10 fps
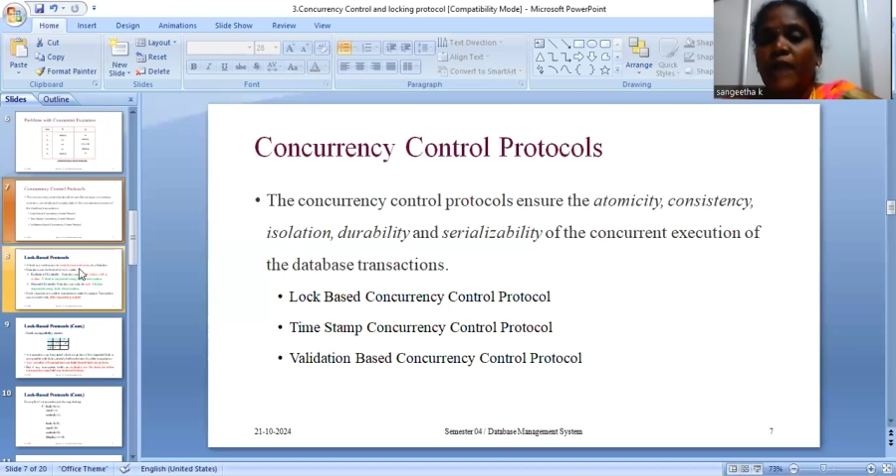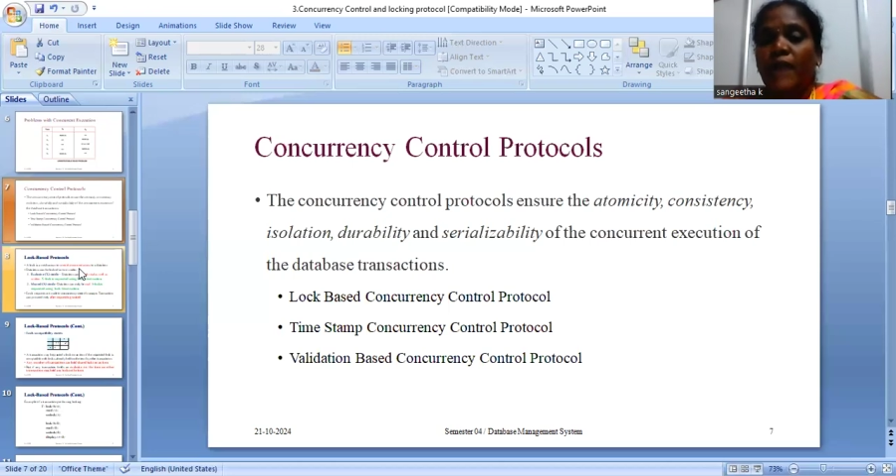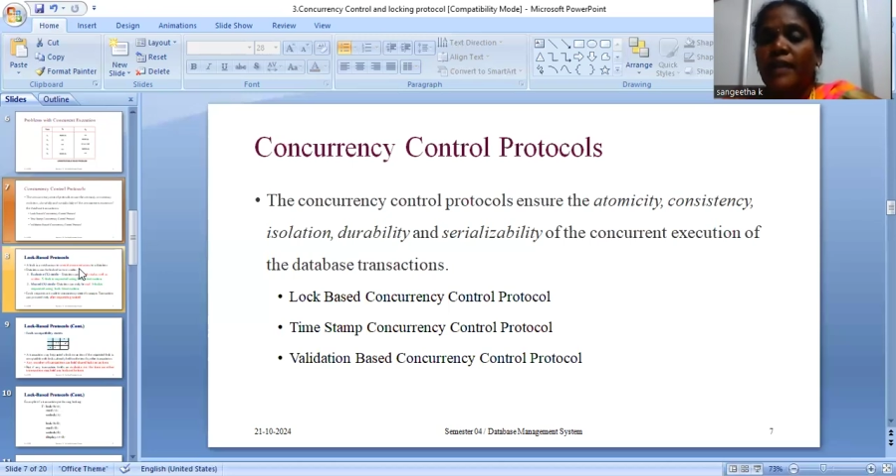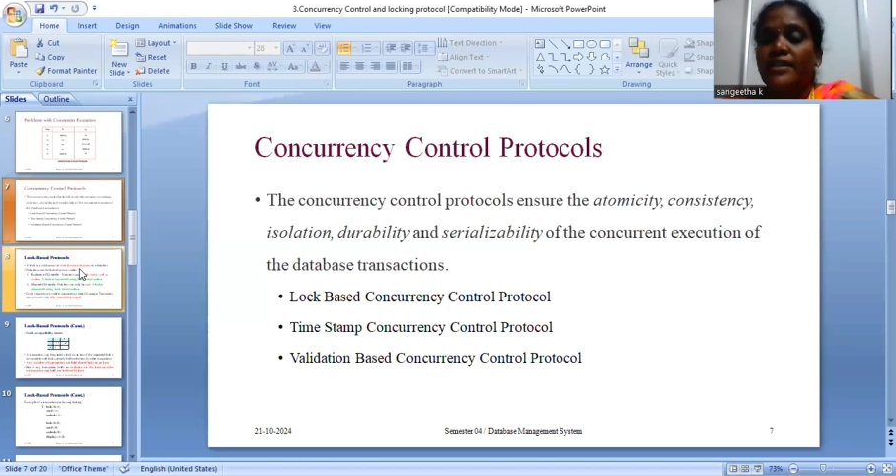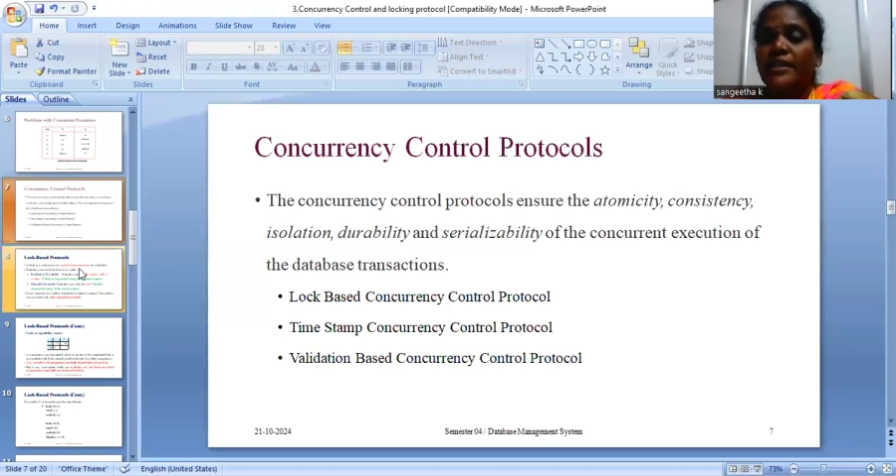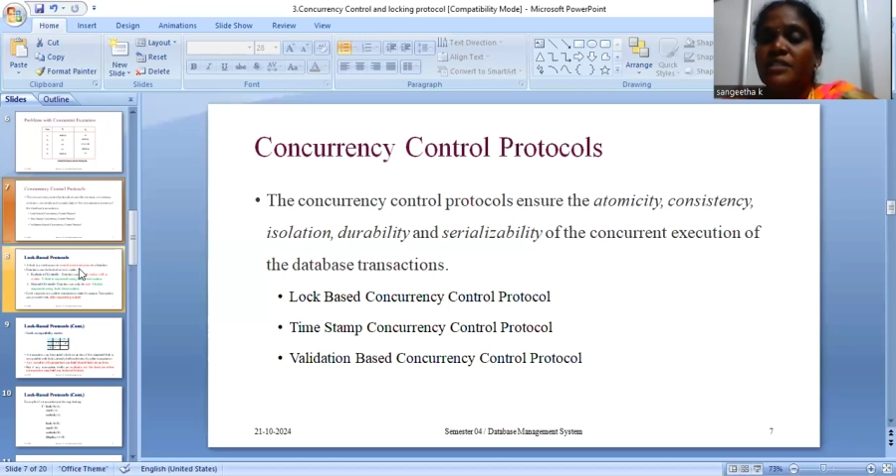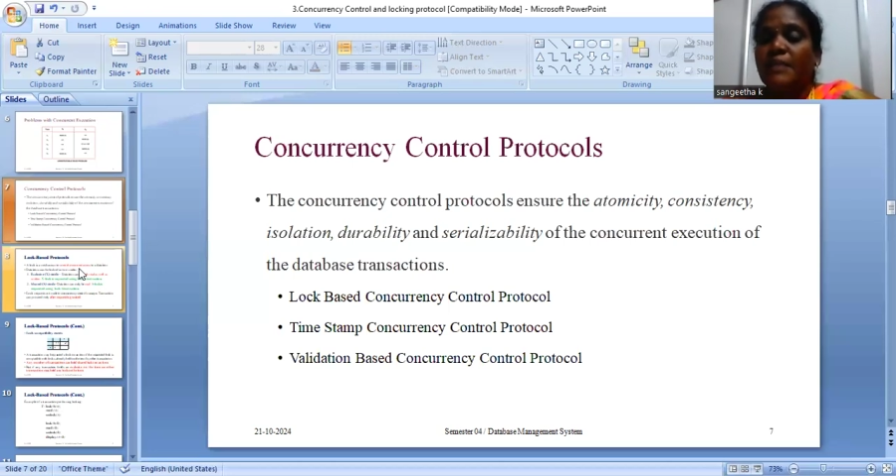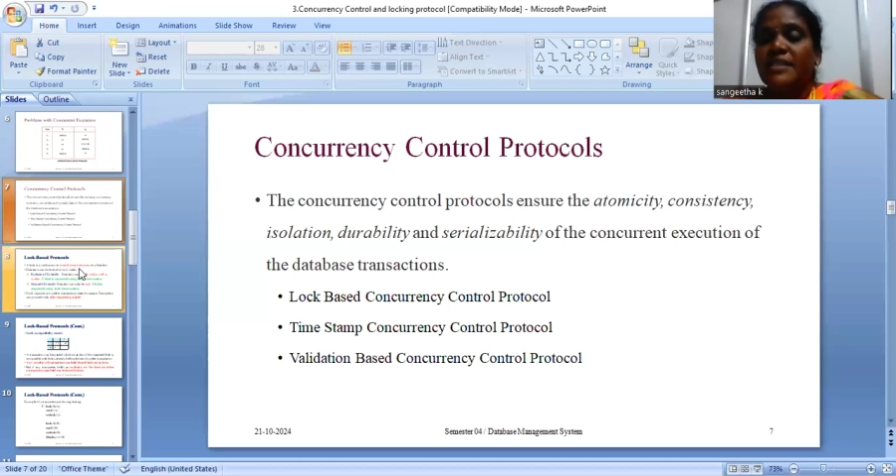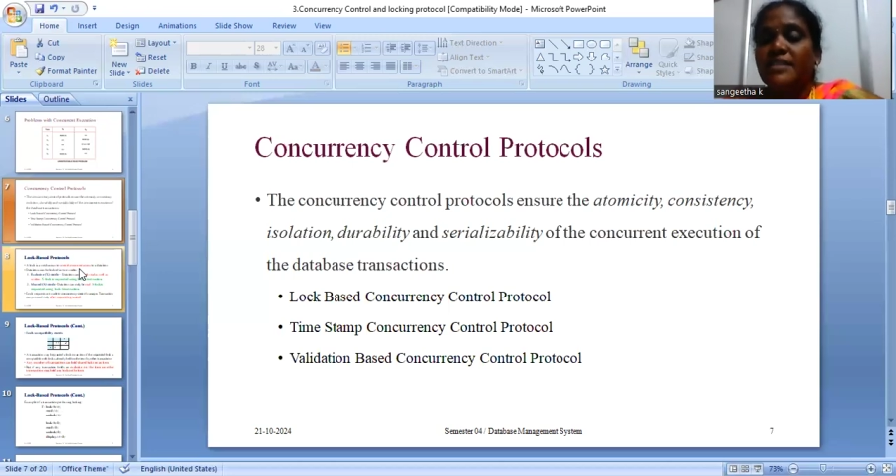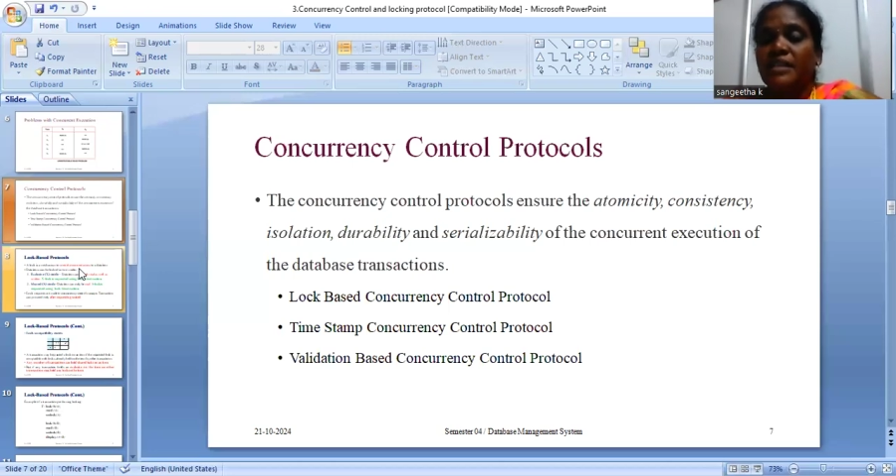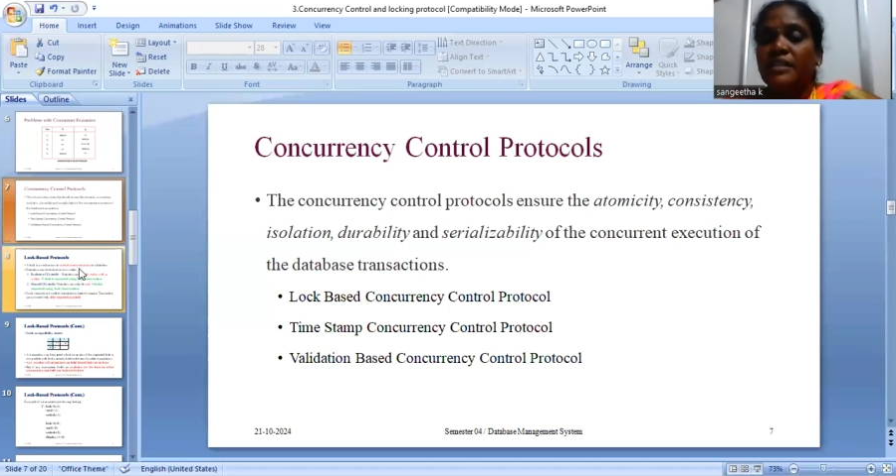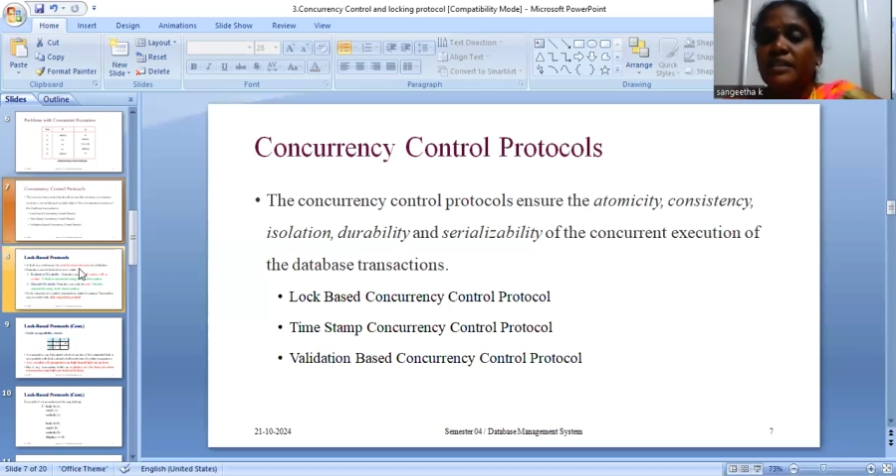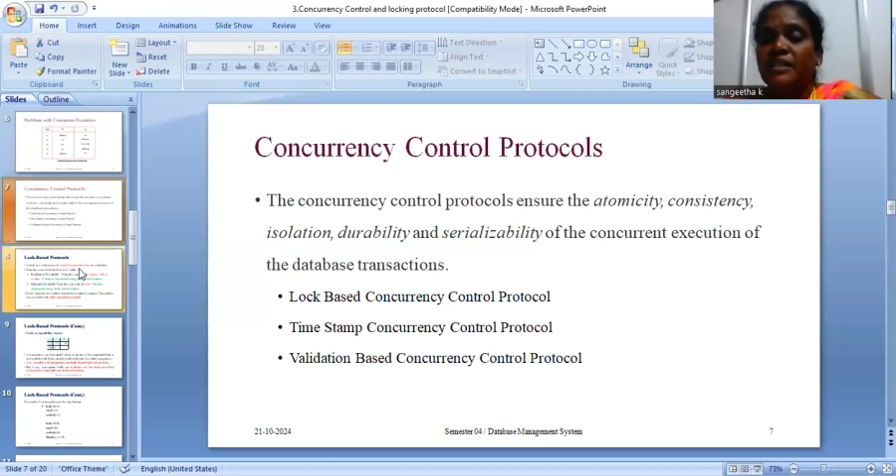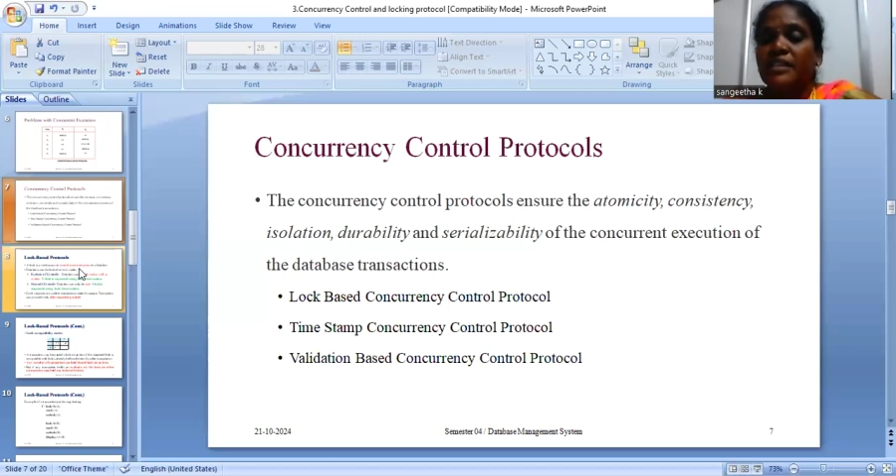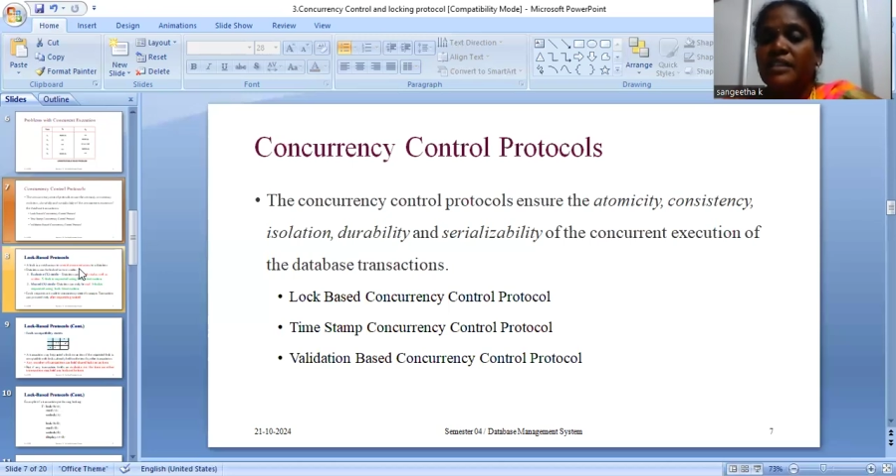validation-based
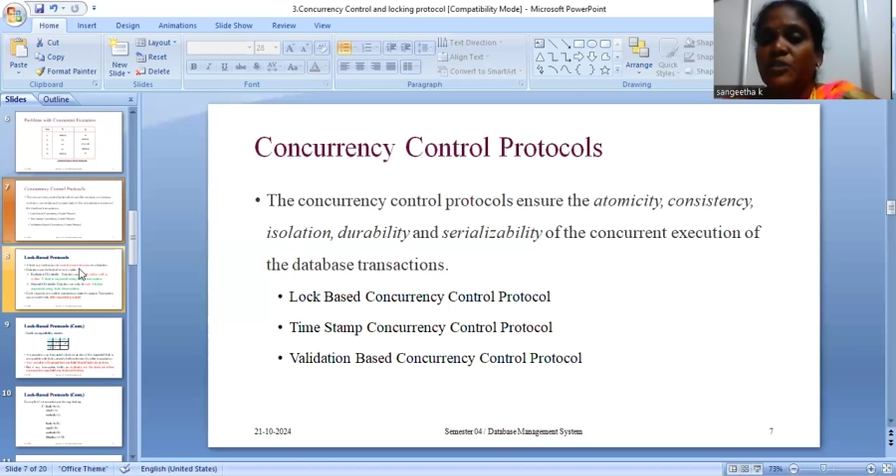concurrency